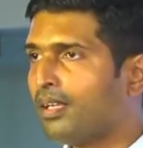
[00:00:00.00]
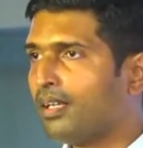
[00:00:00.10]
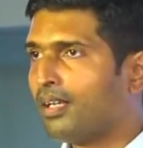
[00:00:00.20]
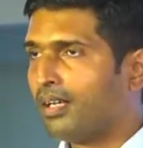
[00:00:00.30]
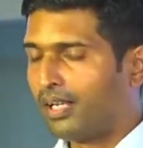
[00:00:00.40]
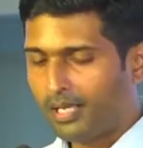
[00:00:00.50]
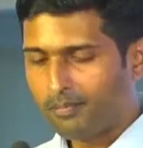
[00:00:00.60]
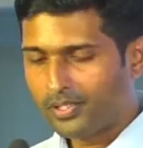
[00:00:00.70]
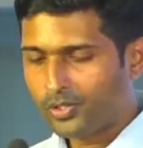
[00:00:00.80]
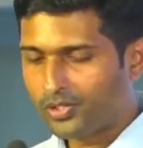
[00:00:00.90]
I'm happy
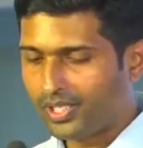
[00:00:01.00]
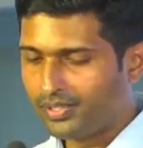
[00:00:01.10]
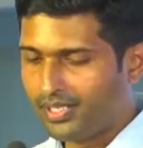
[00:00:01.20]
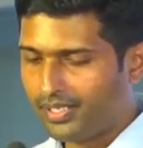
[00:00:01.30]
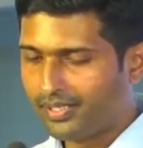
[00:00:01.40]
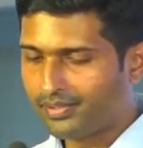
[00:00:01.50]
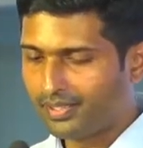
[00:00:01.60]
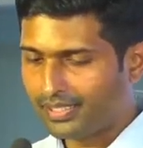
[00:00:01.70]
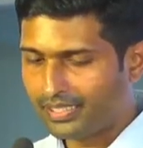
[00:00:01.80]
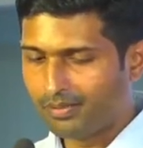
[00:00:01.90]
to share the dais
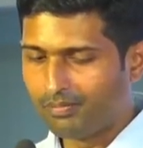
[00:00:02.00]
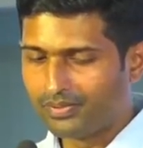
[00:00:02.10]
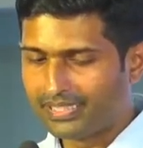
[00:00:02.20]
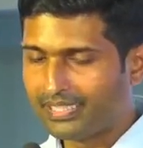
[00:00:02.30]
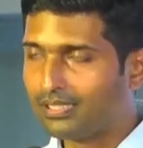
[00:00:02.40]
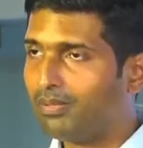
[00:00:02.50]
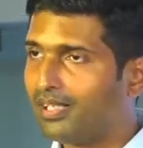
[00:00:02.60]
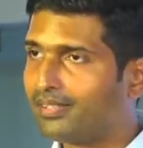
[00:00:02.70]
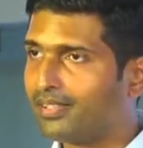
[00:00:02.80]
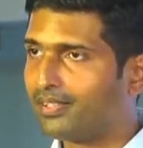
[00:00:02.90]
and seek the
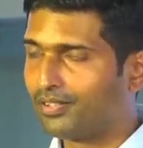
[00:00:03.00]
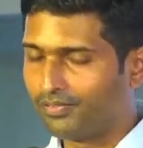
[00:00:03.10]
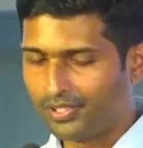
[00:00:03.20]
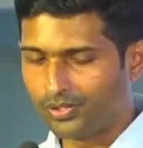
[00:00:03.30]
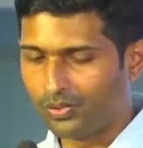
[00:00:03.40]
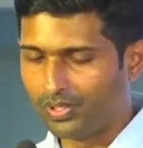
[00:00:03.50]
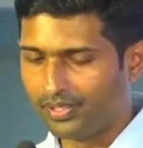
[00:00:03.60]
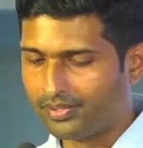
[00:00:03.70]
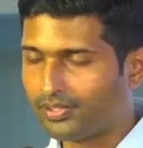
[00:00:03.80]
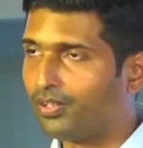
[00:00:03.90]
blessings of His
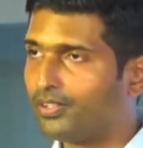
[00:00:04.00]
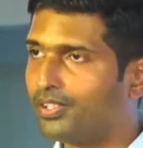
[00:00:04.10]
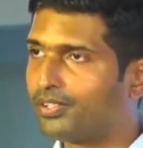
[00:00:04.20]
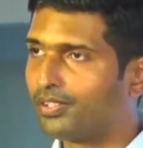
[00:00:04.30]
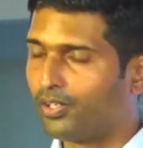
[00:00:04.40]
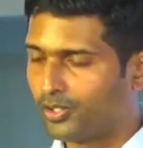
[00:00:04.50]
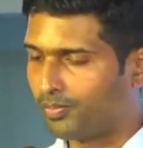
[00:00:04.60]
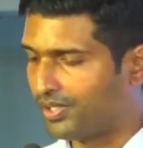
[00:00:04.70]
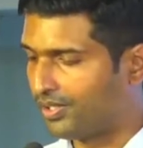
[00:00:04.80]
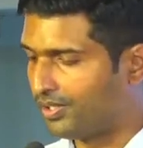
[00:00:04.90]
Holiness on this
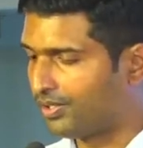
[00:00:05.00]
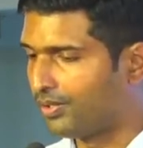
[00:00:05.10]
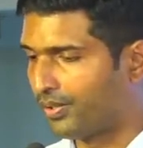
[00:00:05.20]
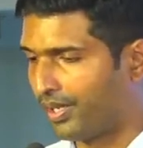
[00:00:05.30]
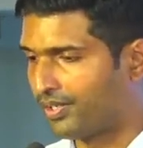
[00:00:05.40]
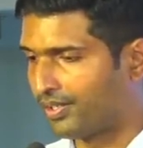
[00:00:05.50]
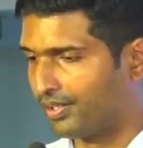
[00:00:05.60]
auspicious occasion.